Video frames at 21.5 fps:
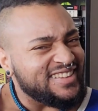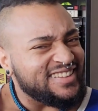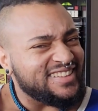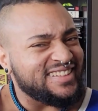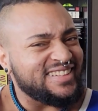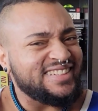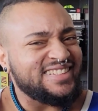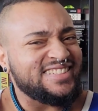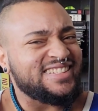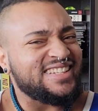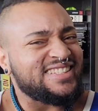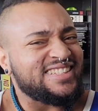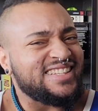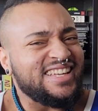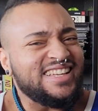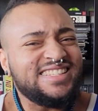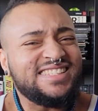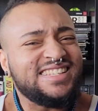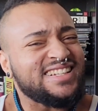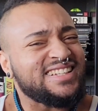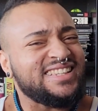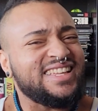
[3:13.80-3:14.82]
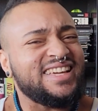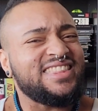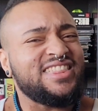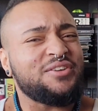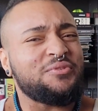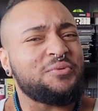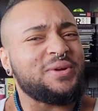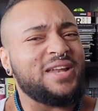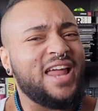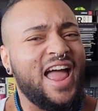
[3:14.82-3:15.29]
statistically,
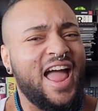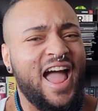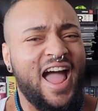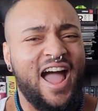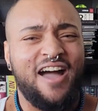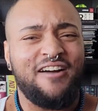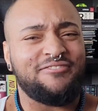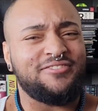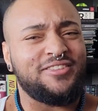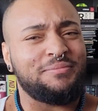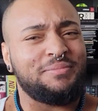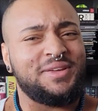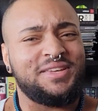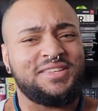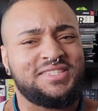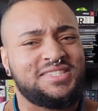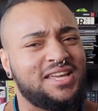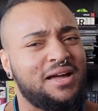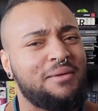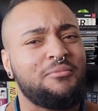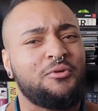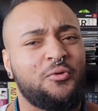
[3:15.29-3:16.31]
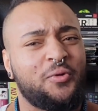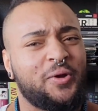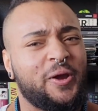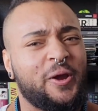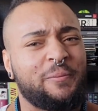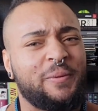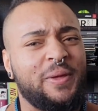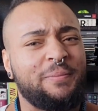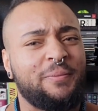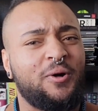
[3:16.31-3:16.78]
there would have to be some
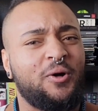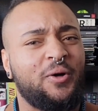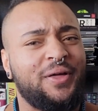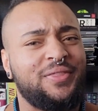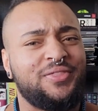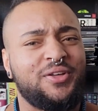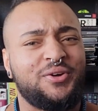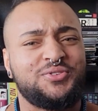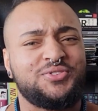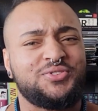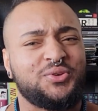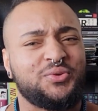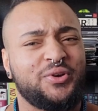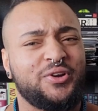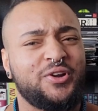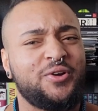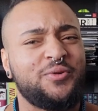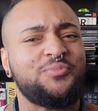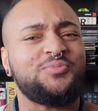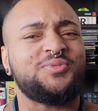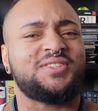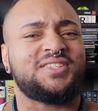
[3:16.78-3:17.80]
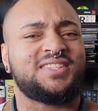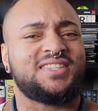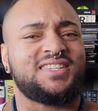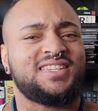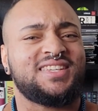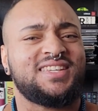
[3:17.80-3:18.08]
queer people in those groups.